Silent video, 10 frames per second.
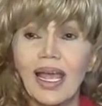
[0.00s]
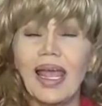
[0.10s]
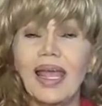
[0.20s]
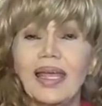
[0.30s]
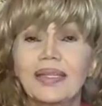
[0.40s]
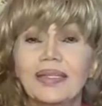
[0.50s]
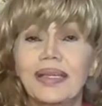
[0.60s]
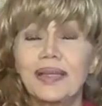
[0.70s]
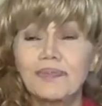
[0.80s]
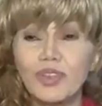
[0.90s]
That's and a- they
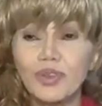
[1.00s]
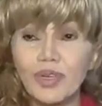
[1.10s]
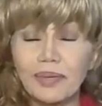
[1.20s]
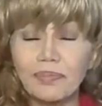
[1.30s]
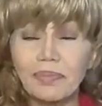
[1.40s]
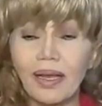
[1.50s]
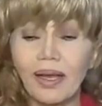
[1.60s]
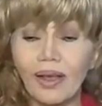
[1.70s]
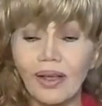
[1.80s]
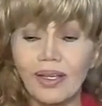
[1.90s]
keep doing it
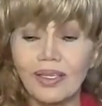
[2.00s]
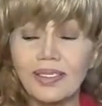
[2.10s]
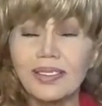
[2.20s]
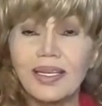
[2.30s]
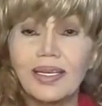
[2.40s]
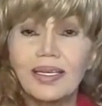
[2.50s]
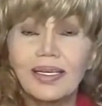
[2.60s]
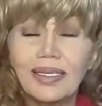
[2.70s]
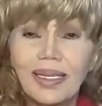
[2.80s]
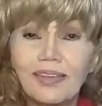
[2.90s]
because
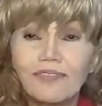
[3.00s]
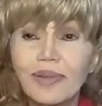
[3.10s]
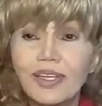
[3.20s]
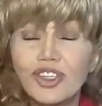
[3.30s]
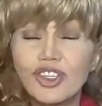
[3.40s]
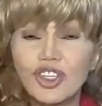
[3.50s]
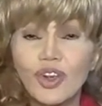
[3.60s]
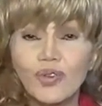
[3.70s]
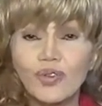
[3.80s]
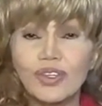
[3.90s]
they've been
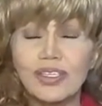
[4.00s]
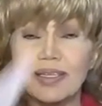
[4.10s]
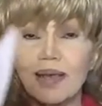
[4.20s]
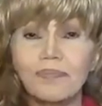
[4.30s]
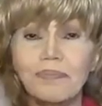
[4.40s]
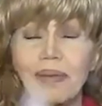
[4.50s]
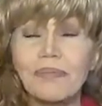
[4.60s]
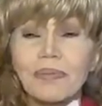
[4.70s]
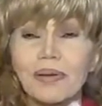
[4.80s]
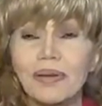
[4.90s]
shown some
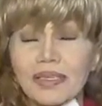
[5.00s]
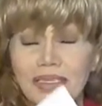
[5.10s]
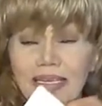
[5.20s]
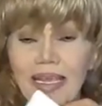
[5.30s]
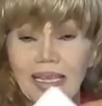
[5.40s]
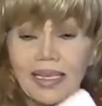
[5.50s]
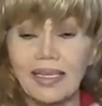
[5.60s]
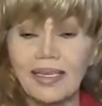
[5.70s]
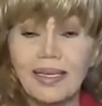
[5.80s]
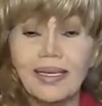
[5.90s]
paper saying
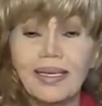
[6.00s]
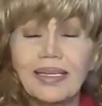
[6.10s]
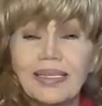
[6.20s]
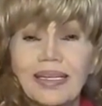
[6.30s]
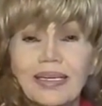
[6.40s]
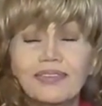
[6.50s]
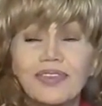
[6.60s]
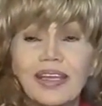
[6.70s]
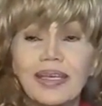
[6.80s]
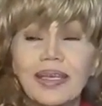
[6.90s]
that if
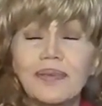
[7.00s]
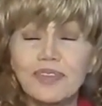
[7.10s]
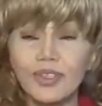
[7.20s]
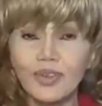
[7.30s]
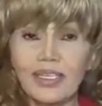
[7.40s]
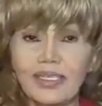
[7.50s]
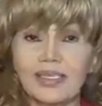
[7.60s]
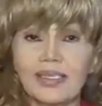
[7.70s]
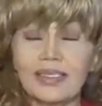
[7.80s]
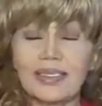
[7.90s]
they keep doing
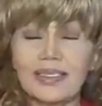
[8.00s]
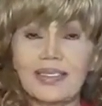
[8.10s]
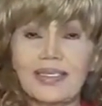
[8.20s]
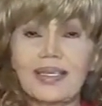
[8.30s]
this,